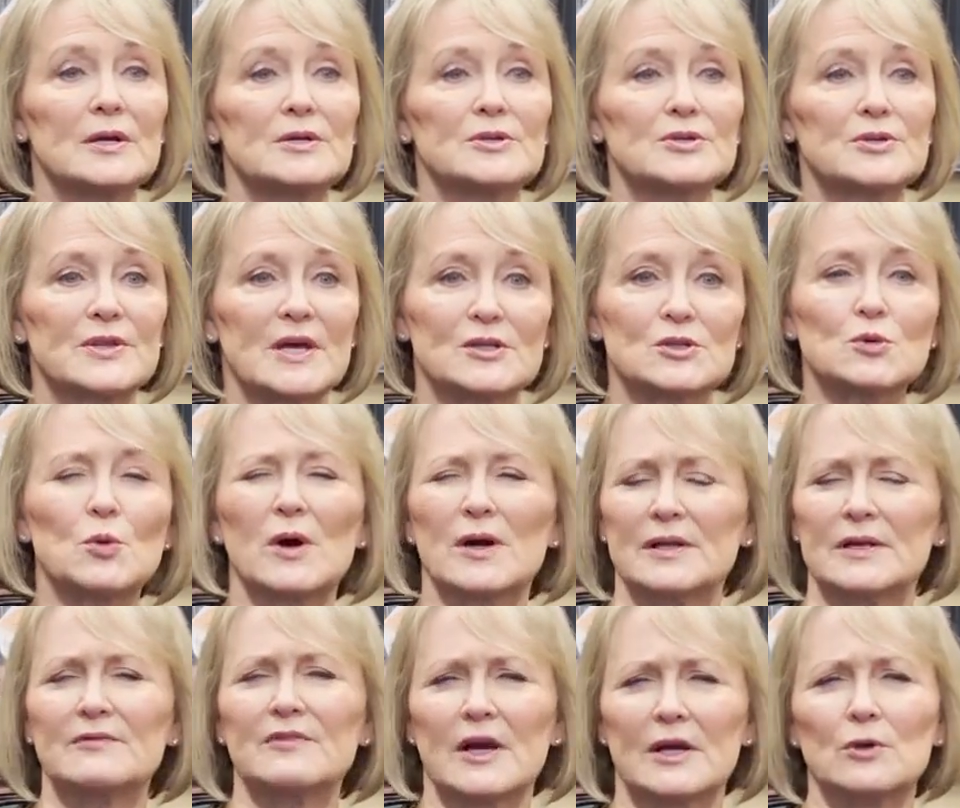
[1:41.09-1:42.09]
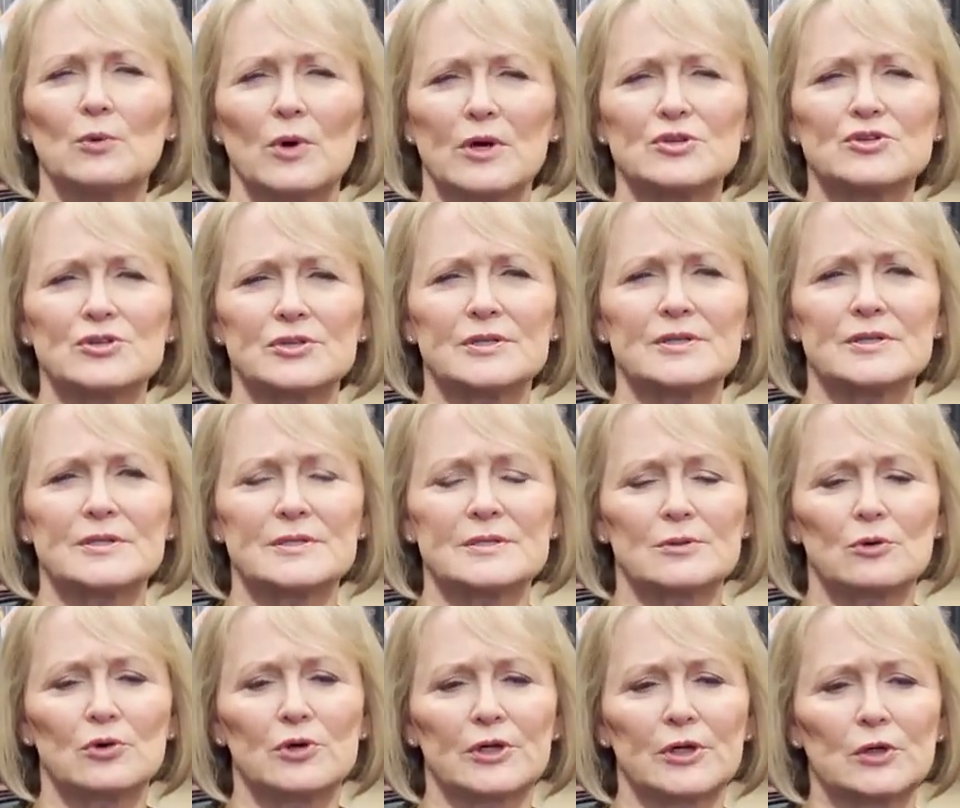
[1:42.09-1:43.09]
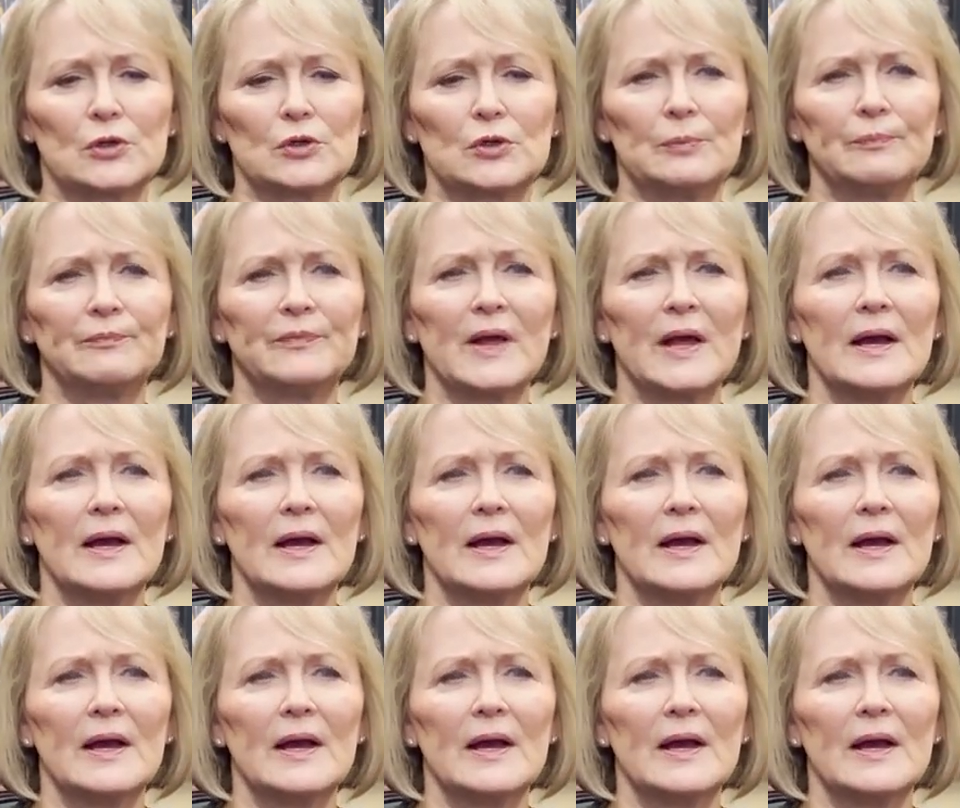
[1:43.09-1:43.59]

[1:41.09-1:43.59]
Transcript: So that's why an evaluation is critical.